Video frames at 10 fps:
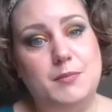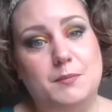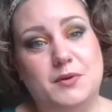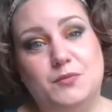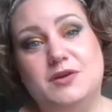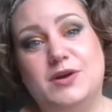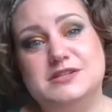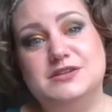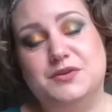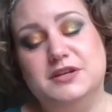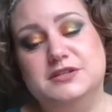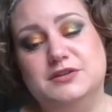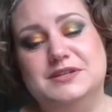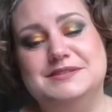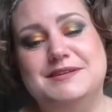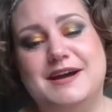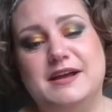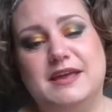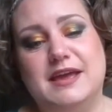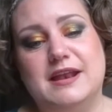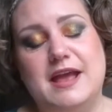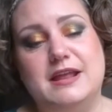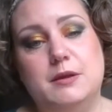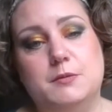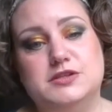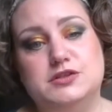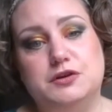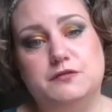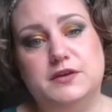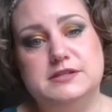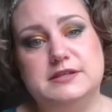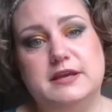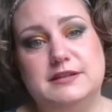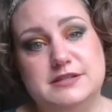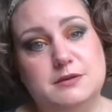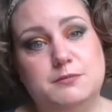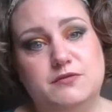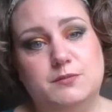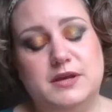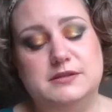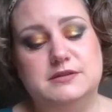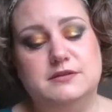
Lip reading: But what you also want to do is not get any surface, like the tip of the pencil,